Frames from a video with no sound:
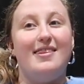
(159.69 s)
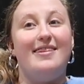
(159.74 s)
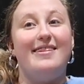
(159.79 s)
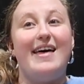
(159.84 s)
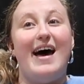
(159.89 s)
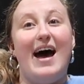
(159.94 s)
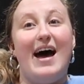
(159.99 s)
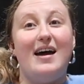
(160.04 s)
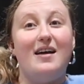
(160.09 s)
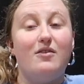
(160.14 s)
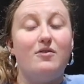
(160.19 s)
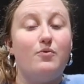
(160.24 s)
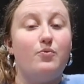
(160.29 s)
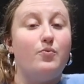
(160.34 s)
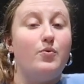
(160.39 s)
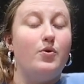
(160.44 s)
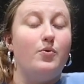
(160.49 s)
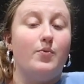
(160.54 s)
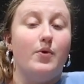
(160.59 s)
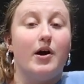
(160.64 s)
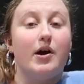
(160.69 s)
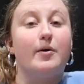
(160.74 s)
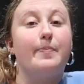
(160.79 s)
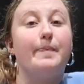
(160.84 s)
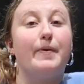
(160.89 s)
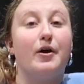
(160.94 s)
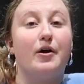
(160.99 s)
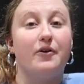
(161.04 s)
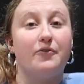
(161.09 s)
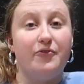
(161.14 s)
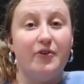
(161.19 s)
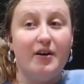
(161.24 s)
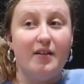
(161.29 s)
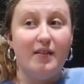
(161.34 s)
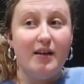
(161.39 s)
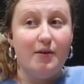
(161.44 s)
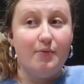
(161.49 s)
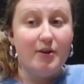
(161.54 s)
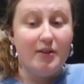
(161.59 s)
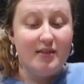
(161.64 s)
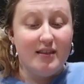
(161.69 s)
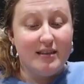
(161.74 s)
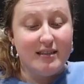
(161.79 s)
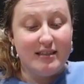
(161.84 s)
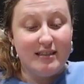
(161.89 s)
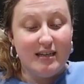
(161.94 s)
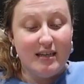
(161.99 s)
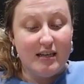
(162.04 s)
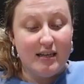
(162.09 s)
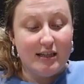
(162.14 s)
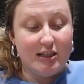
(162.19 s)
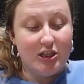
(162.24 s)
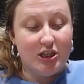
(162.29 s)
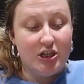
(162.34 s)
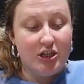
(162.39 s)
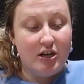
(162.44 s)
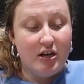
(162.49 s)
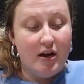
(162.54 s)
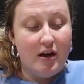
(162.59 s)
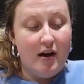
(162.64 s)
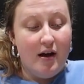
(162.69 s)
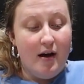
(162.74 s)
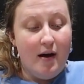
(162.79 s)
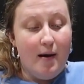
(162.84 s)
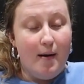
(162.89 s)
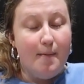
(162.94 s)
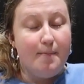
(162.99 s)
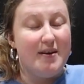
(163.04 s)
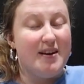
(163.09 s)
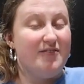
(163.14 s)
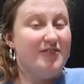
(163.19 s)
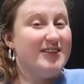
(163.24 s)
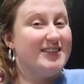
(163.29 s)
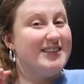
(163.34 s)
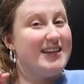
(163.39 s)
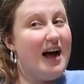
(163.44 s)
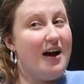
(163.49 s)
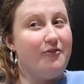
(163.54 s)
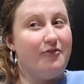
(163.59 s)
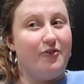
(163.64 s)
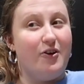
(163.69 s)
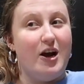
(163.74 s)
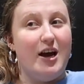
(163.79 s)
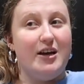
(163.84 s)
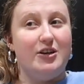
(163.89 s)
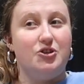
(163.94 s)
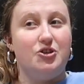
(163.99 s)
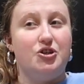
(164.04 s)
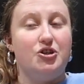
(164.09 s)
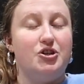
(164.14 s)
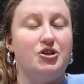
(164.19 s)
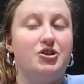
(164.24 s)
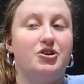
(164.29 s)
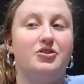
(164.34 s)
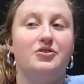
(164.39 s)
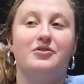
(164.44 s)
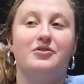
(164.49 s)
that will work perfectly with this dish, but if it's not fresh,